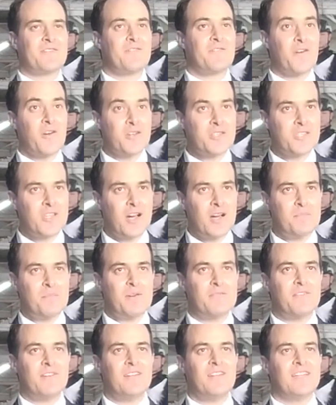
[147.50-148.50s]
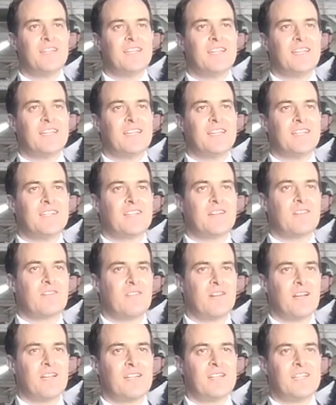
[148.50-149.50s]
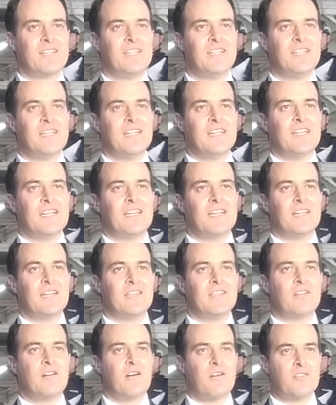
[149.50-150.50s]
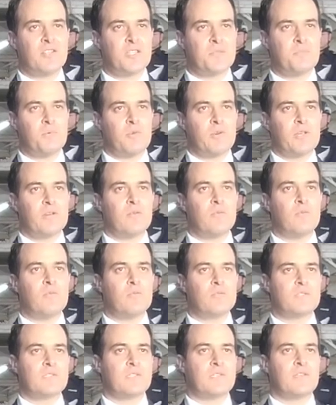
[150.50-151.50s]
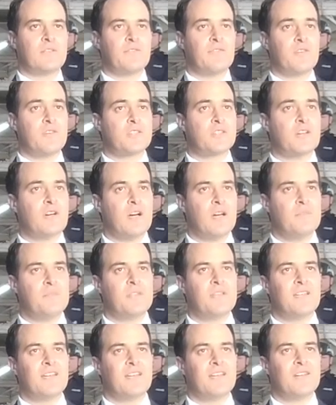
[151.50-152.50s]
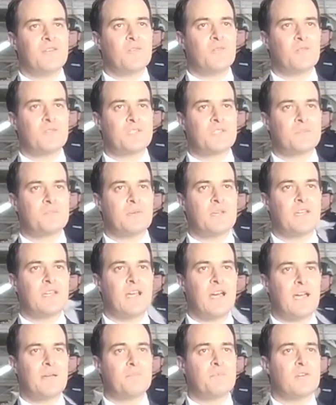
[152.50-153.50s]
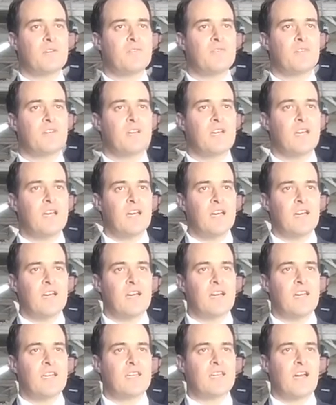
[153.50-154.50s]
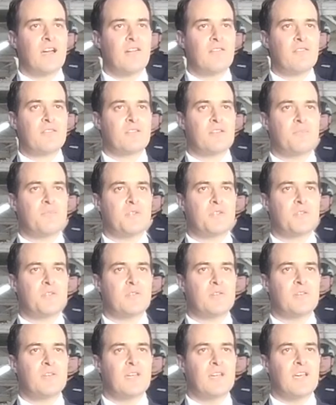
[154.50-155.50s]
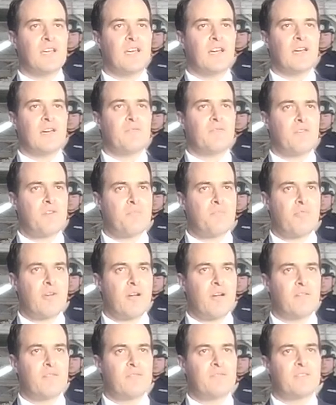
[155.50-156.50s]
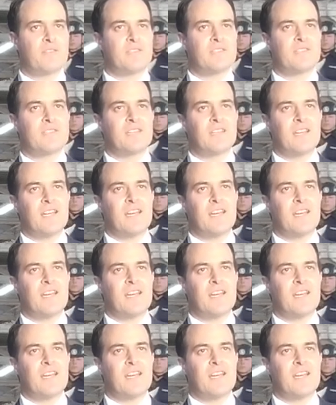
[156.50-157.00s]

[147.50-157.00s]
first time ever, Grantley, the Irish sporting horse, first time that a horse has been named over a current commissioner. Very proud of this.